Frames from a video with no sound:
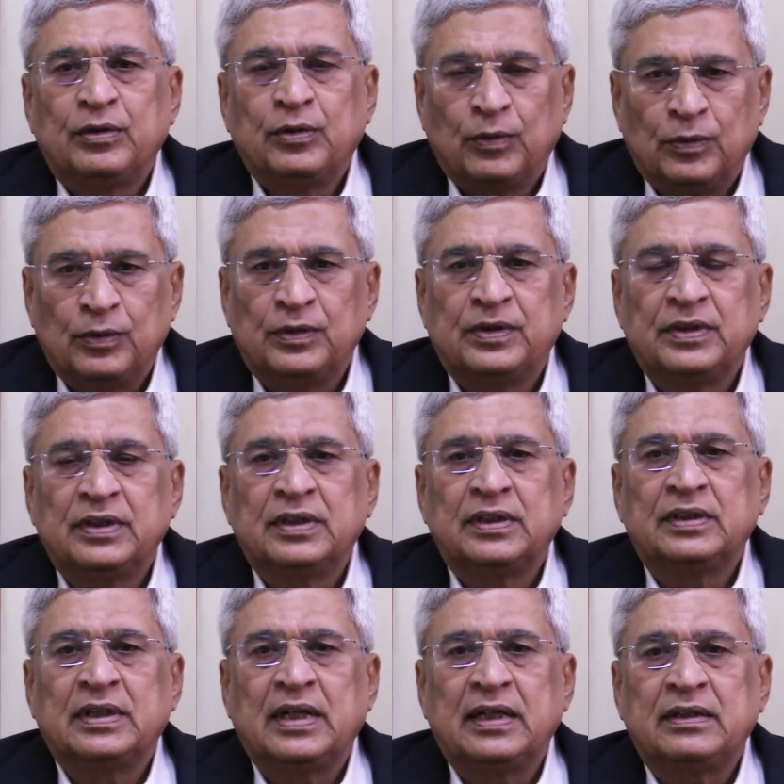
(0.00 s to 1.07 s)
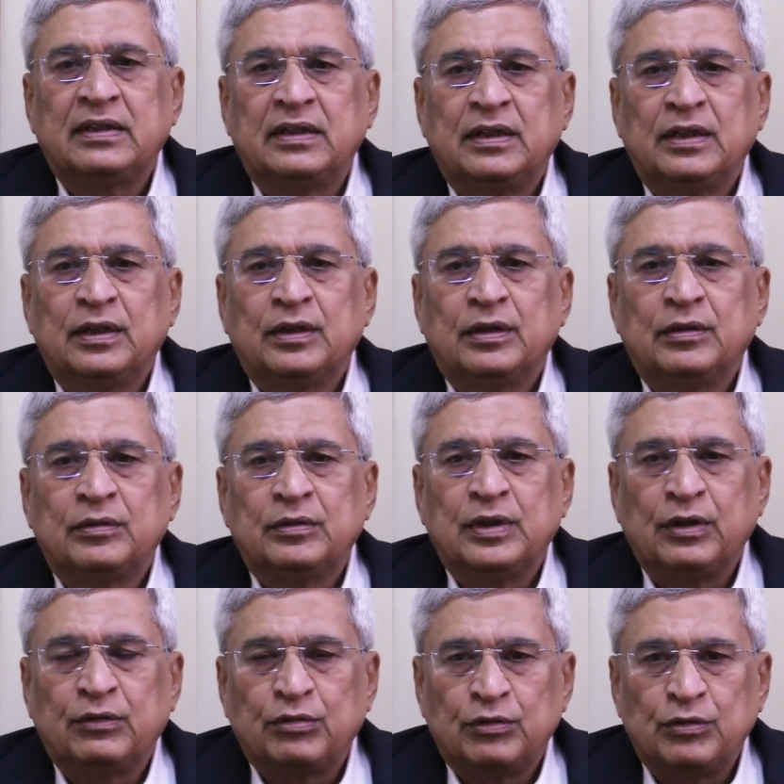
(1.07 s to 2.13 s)
told that
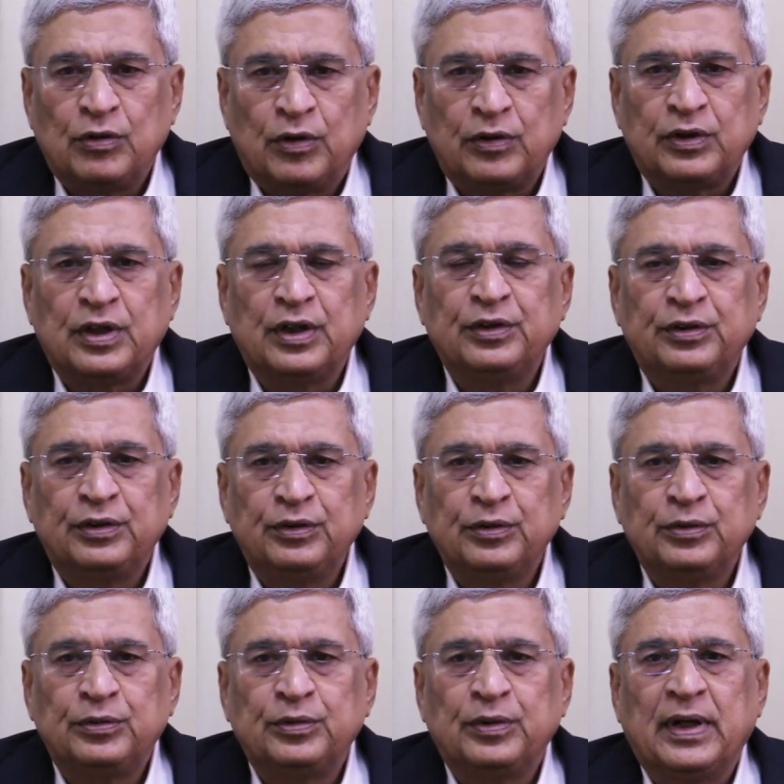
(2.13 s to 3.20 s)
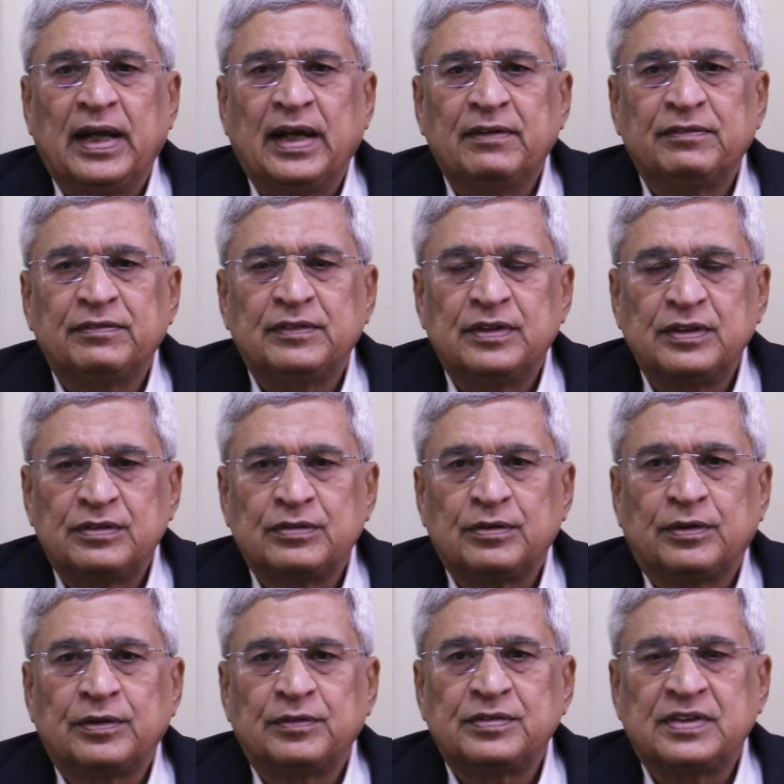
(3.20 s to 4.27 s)
they should not continue to have this
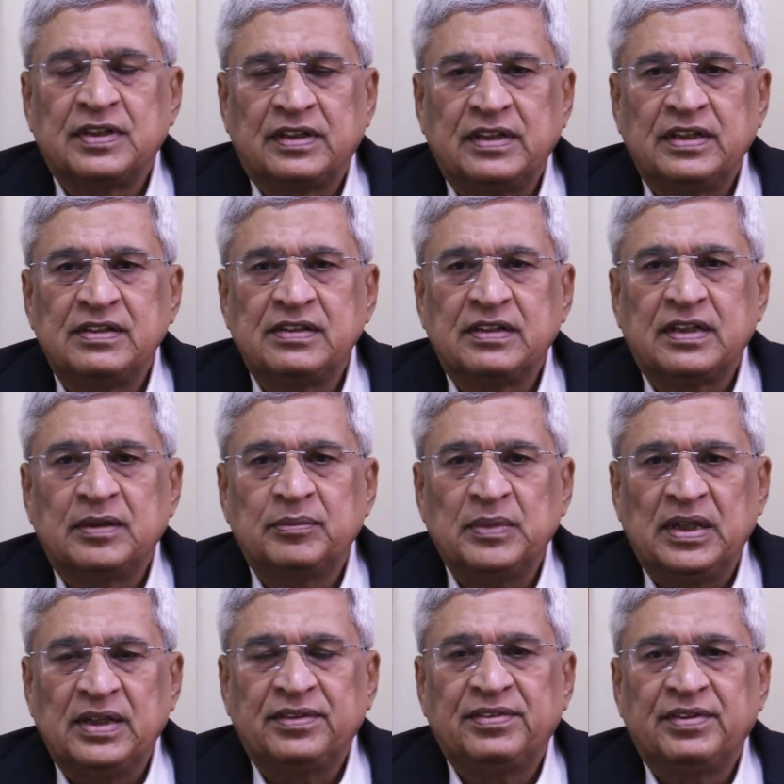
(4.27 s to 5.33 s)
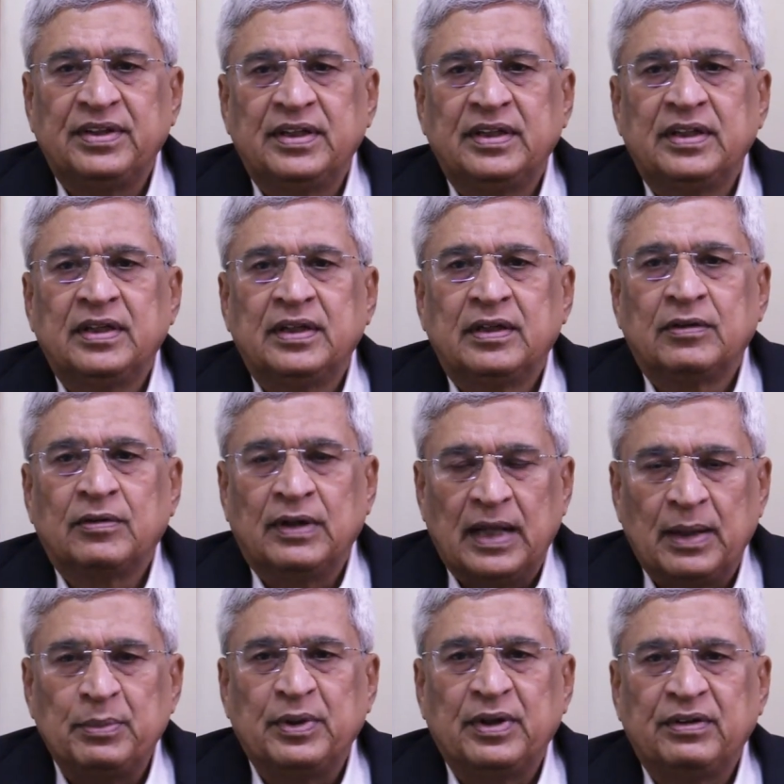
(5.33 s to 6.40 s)
sort of strategic and military
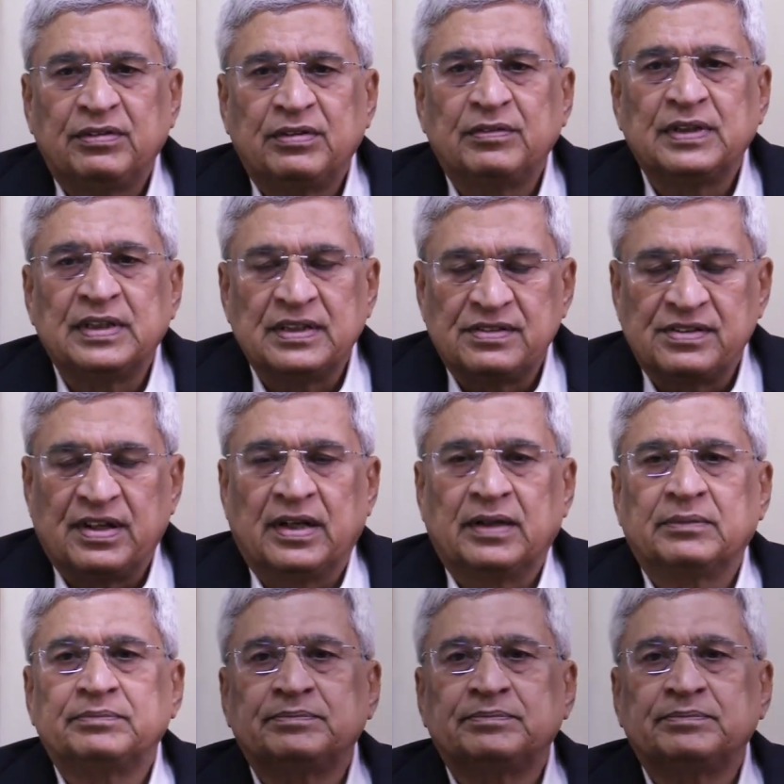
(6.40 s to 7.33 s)
collaboration with Israel.